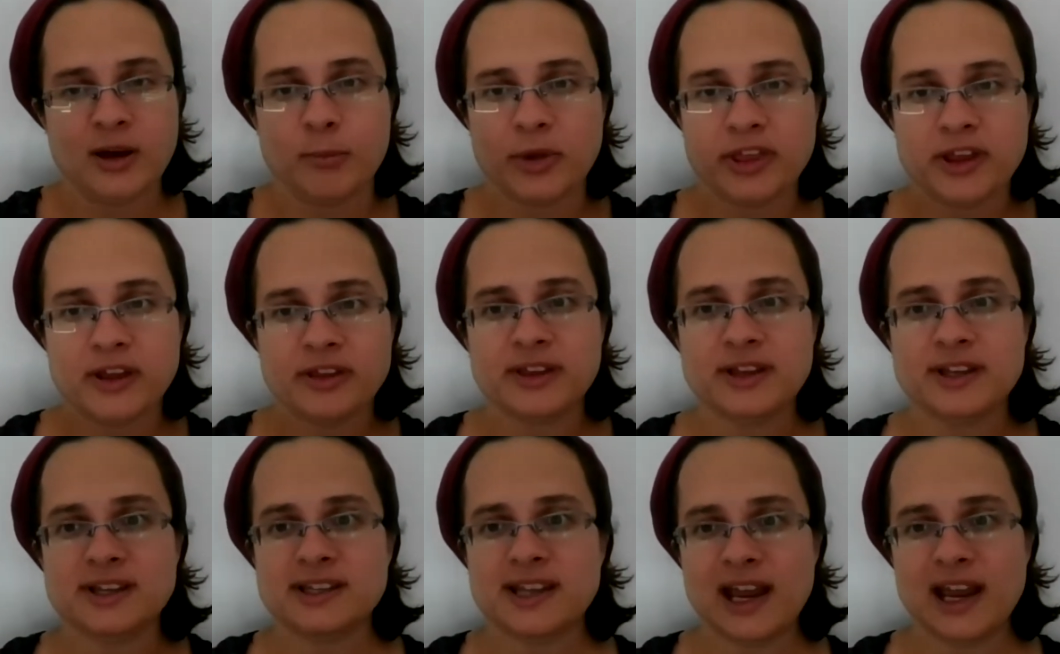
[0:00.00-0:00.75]
But at
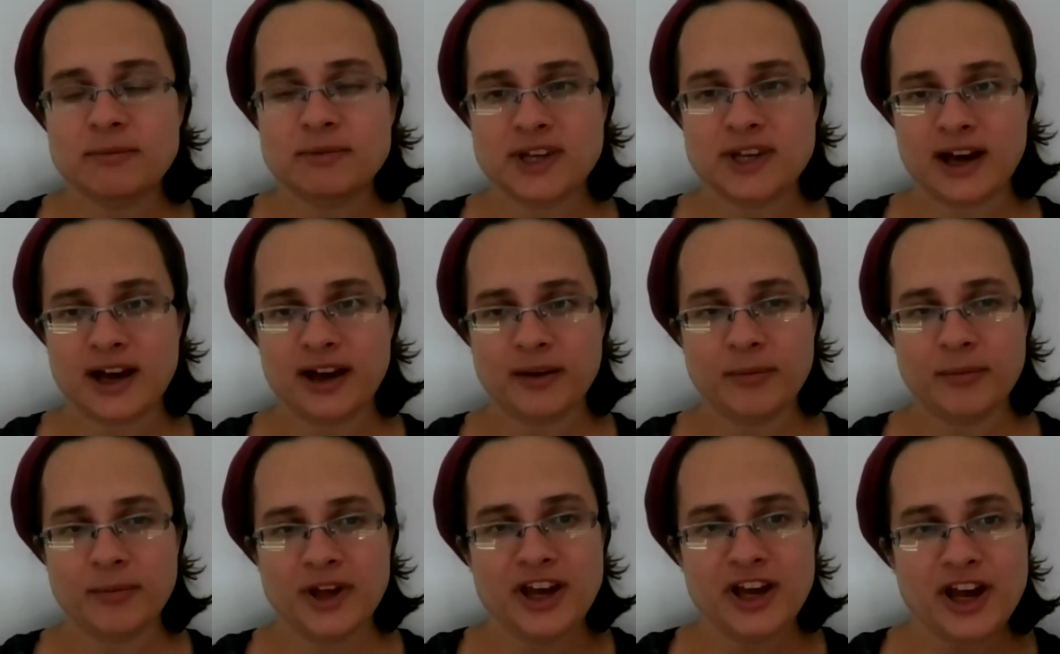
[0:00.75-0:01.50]
the same
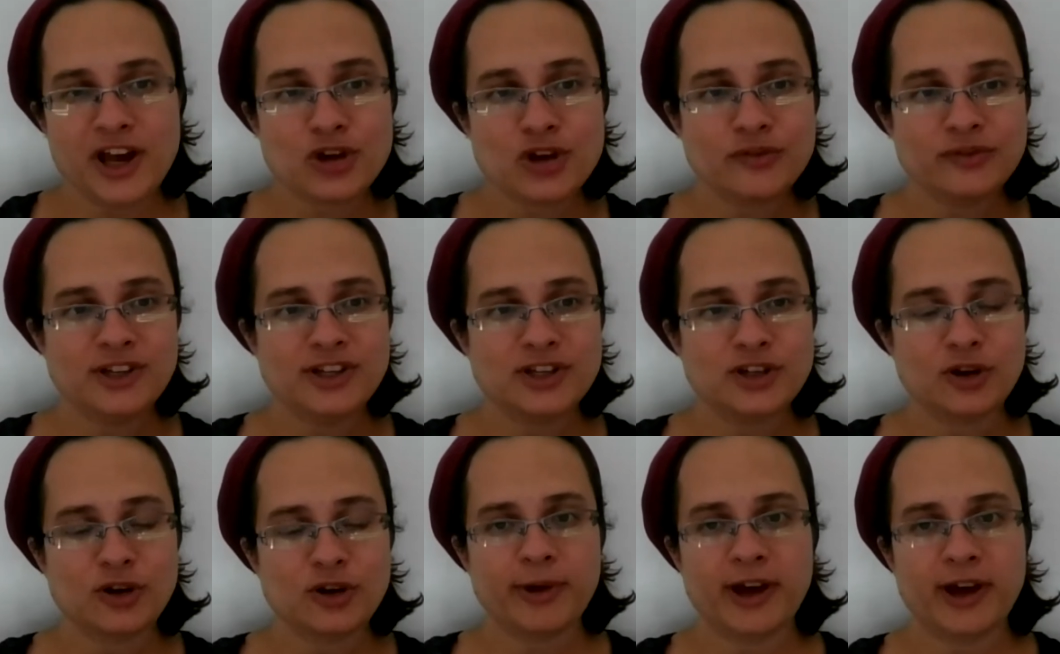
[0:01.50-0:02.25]
time, each of these
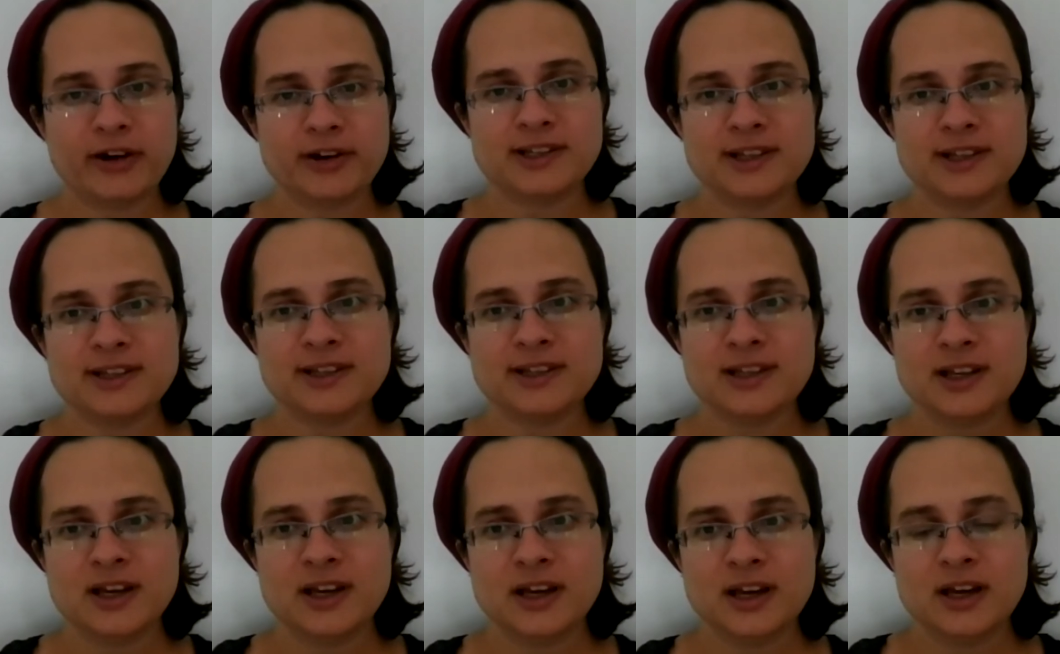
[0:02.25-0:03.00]

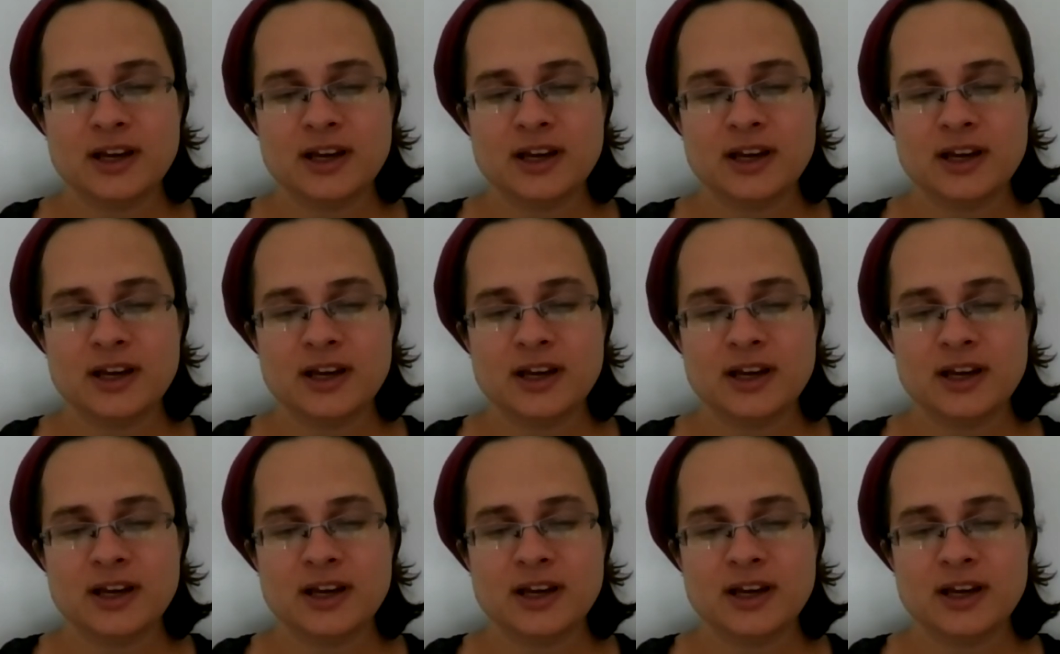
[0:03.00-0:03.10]
comparisons